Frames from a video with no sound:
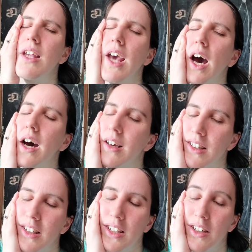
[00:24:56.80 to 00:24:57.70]
Yeah,
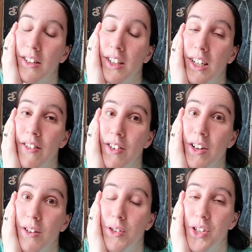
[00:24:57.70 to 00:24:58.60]
you know, you never
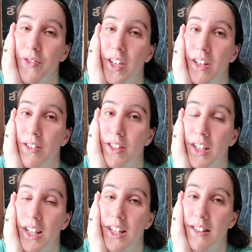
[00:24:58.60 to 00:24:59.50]
know which video is
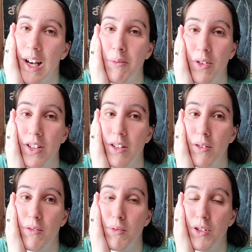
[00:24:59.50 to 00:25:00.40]
going to get slapped with a
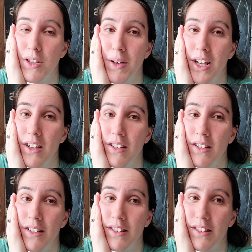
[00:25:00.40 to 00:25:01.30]
new bullshit ban,
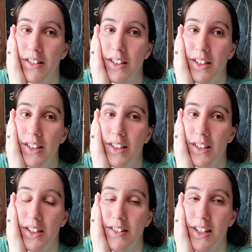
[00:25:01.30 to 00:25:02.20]

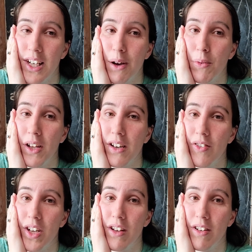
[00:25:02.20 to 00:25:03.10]
because it can happen to any
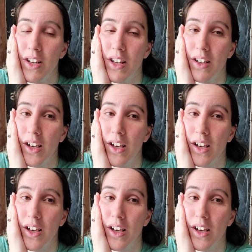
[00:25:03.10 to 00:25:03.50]
video at any